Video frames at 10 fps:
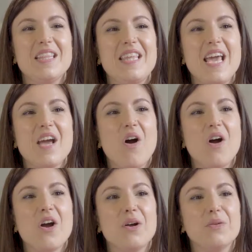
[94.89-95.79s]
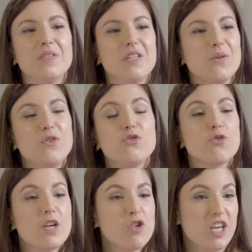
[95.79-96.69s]
They're
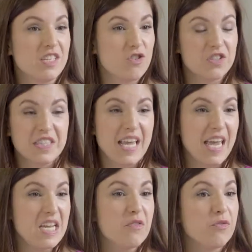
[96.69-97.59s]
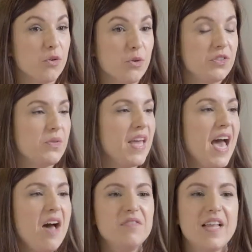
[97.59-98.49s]
nutritious, just like any fruit. So they
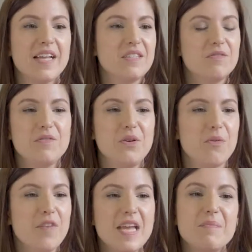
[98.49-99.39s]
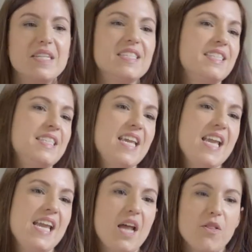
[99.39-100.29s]
have lots of, vitamin
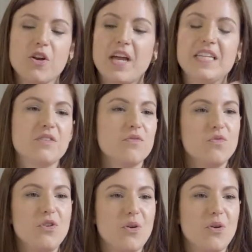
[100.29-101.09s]
C and other kinds of,